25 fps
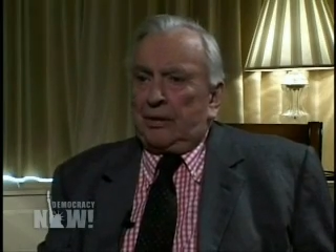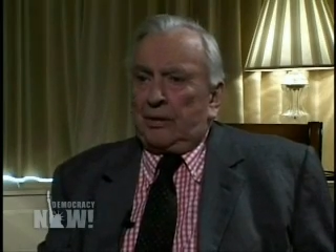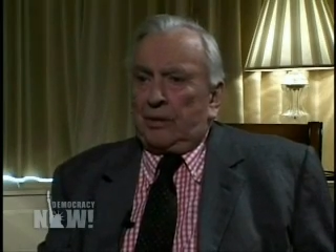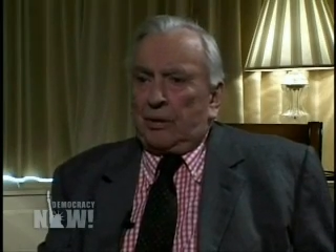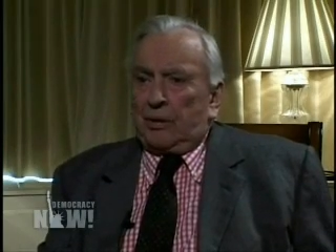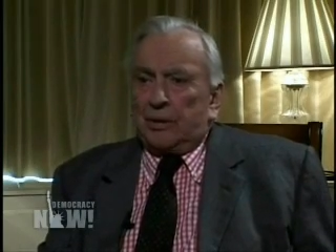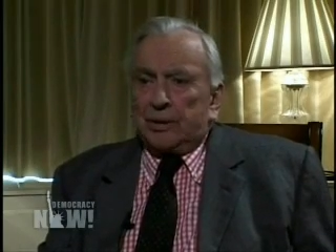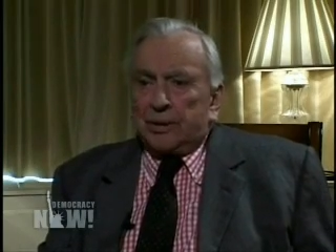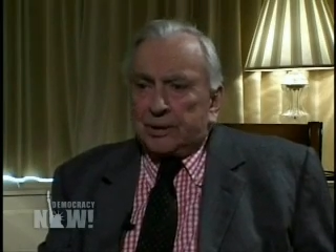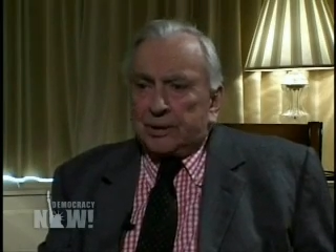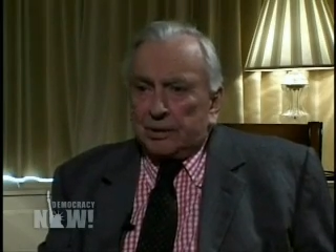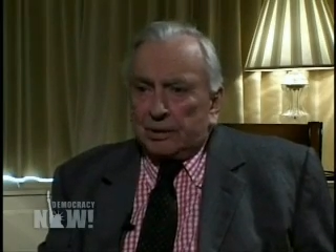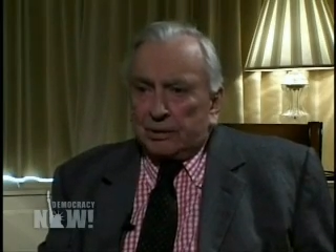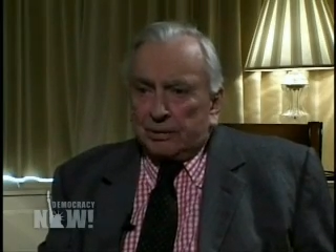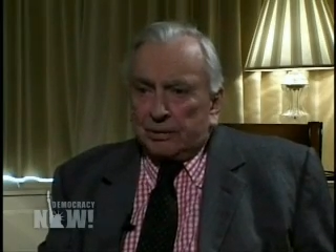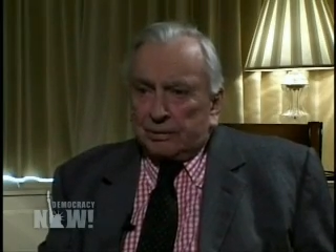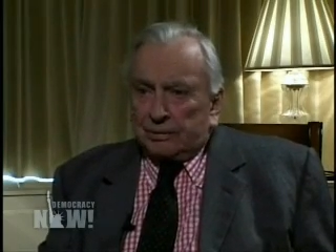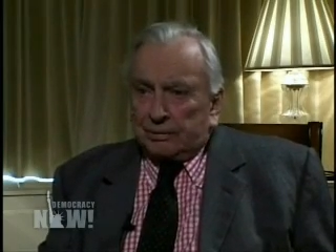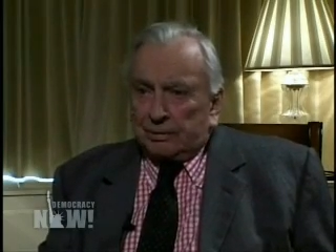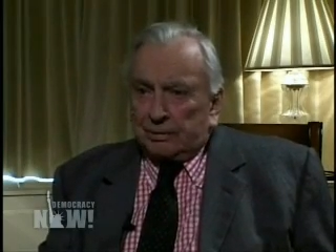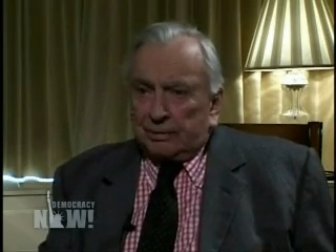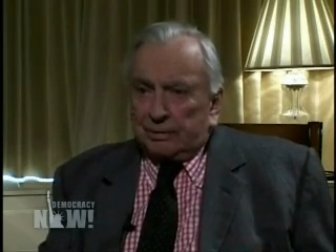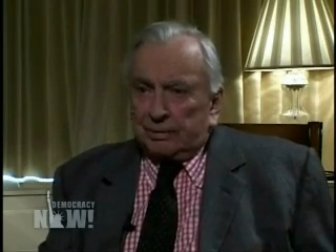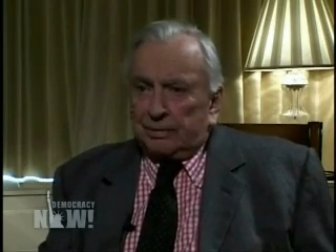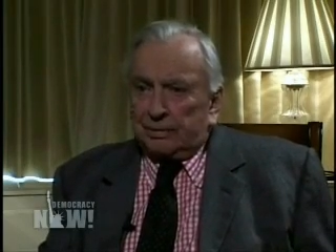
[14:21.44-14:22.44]

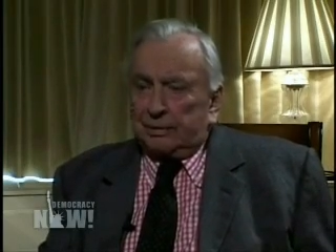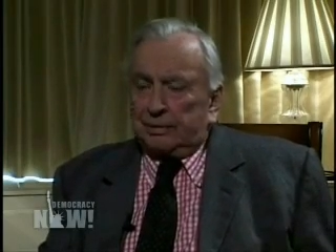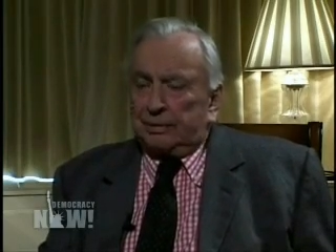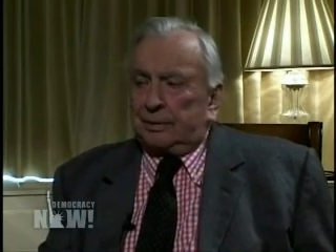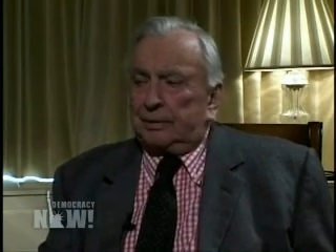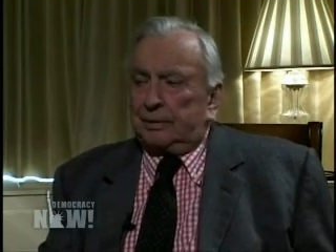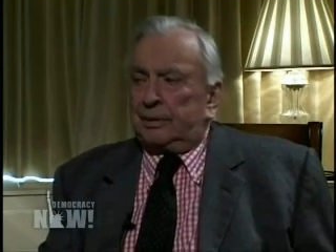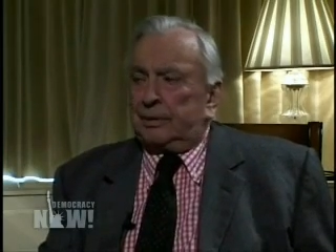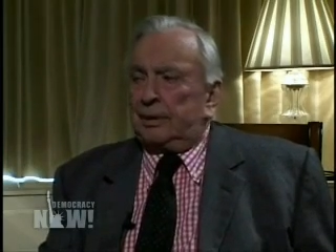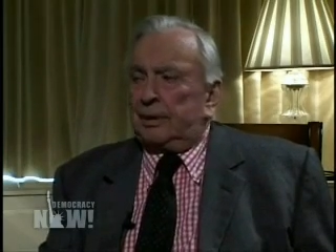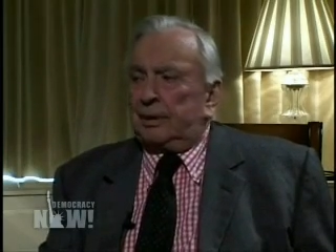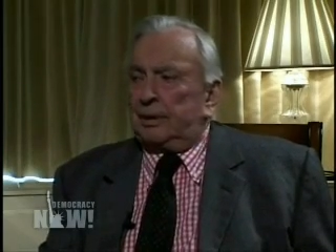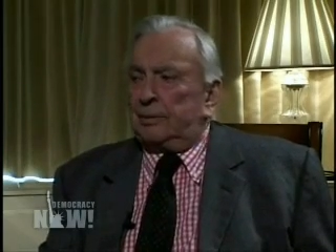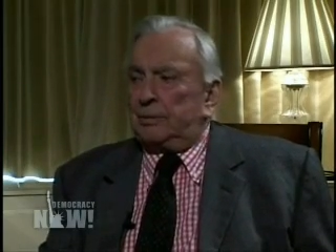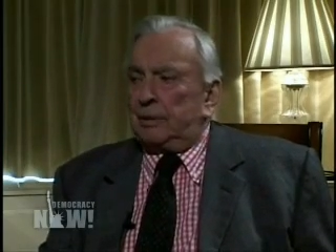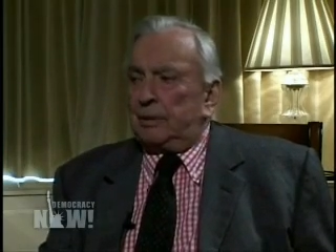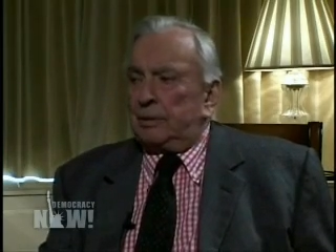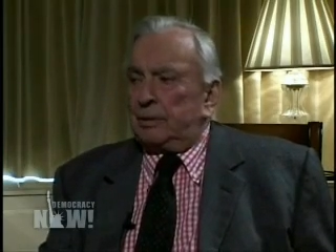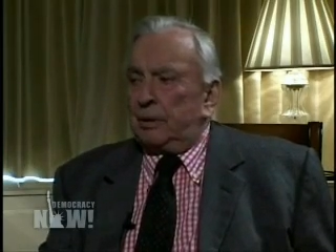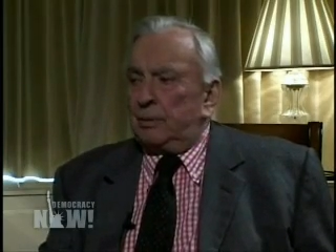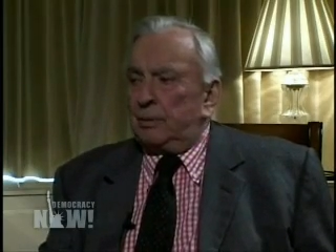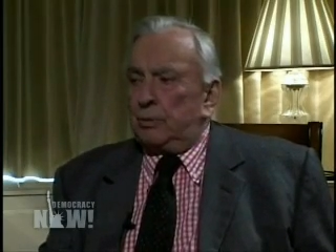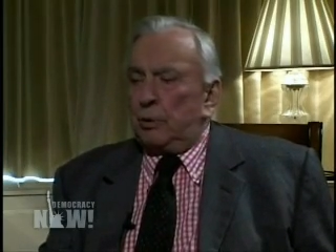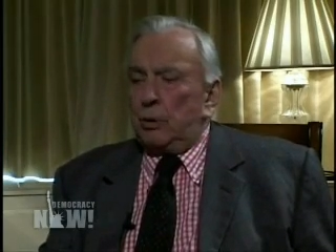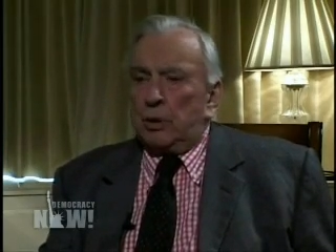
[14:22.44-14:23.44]
Also,
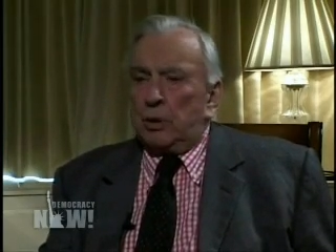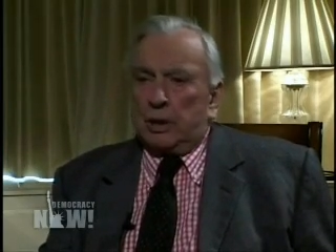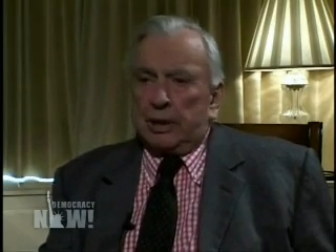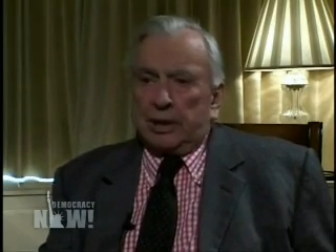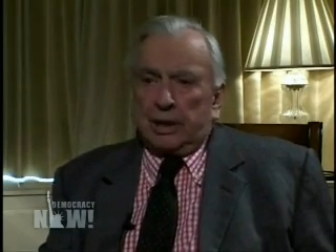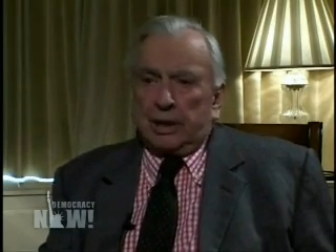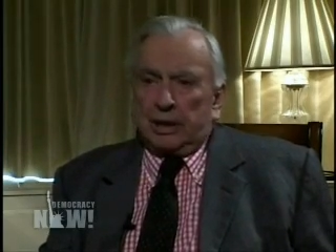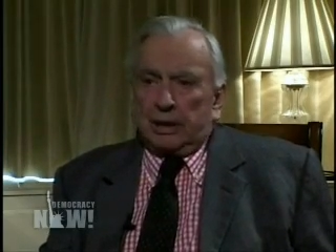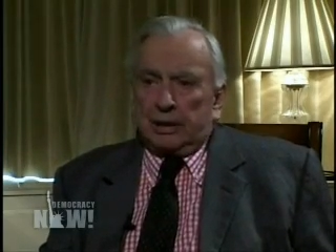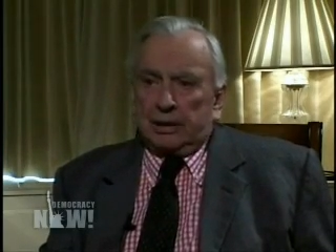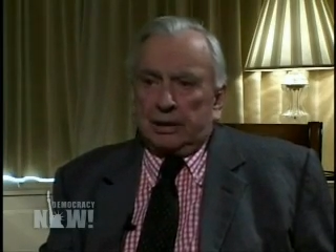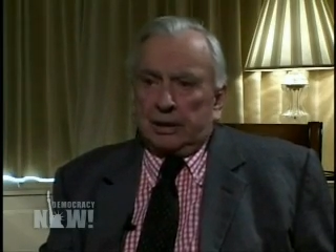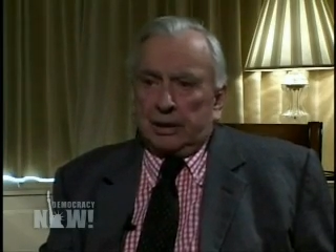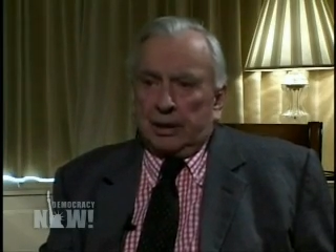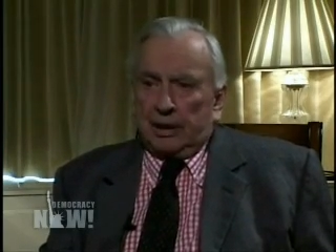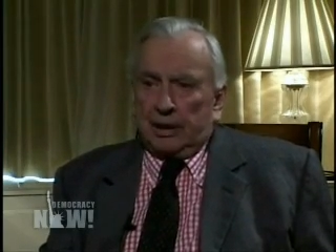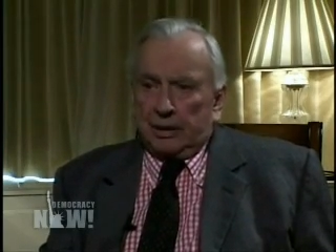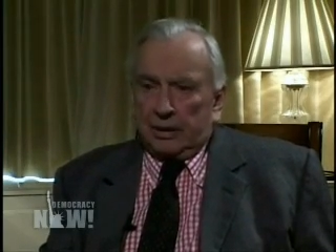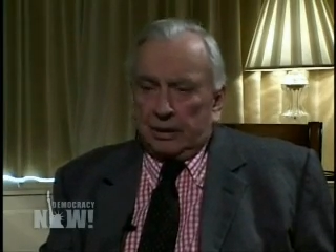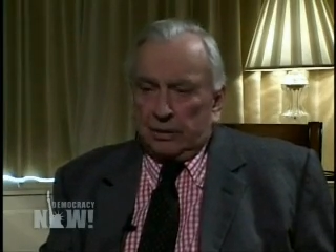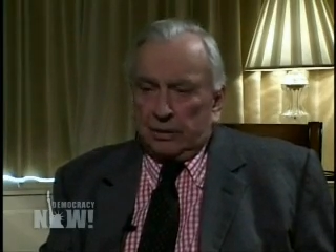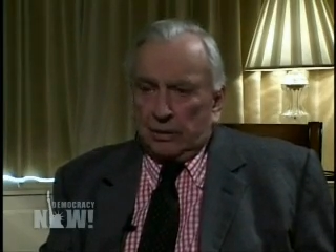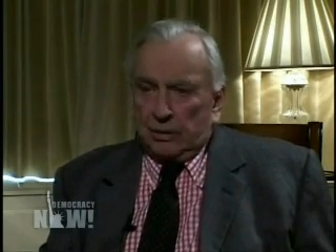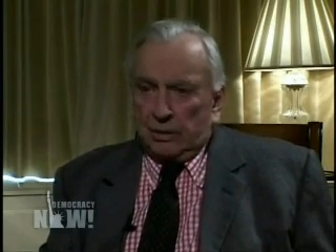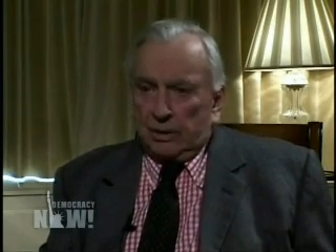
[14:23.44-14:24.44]
among the born-again
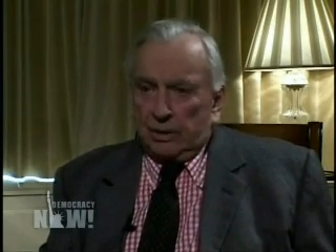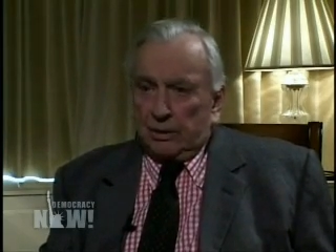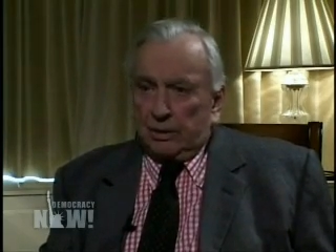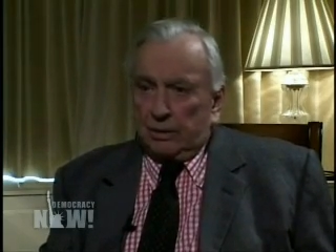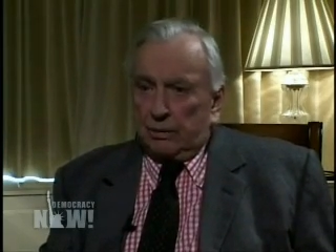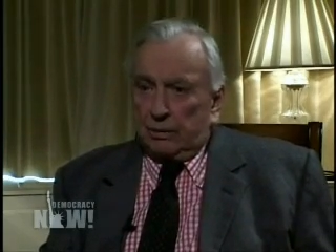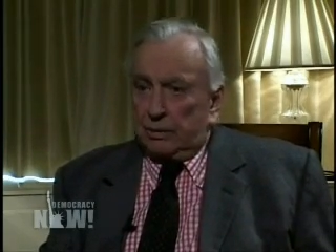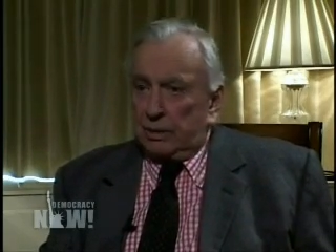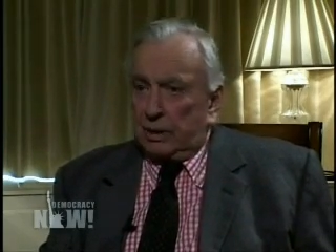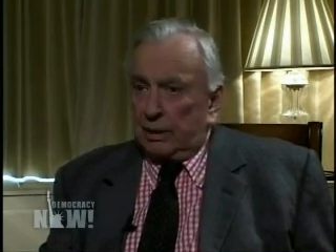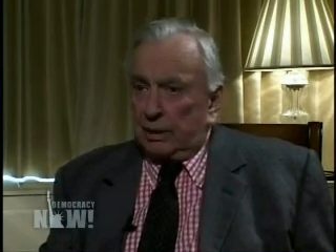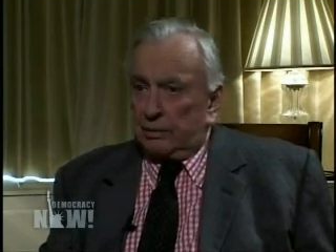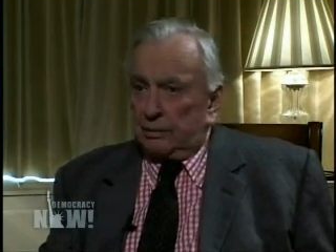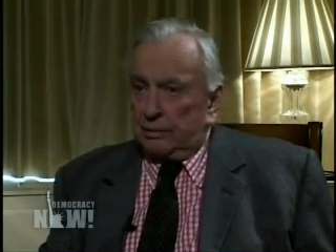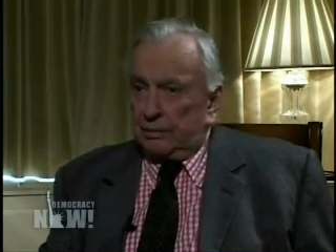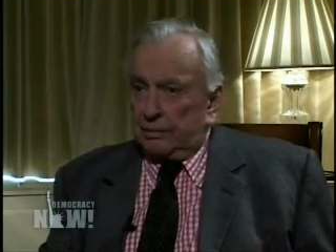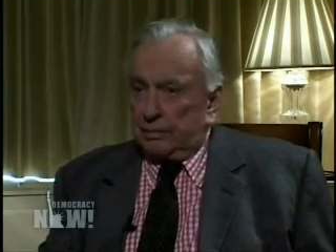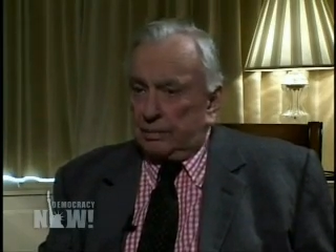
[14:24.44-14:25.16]
category, though not